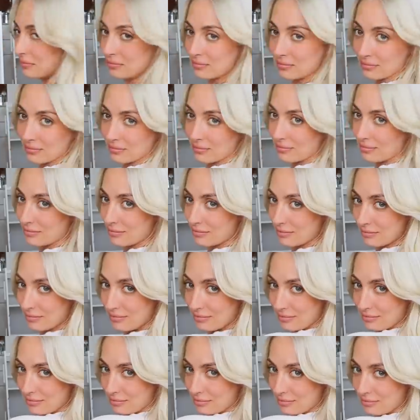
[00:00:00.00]

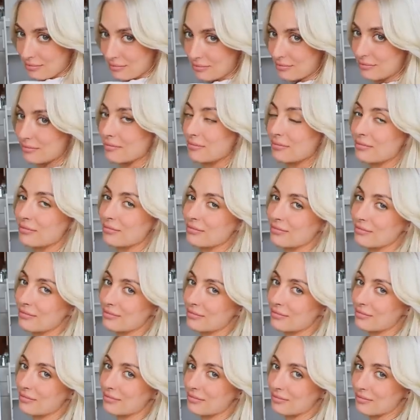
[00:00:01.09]

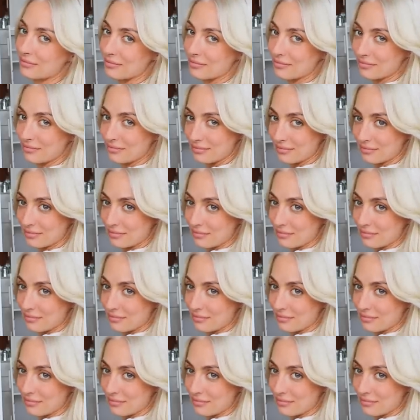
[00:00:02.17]
[no speech]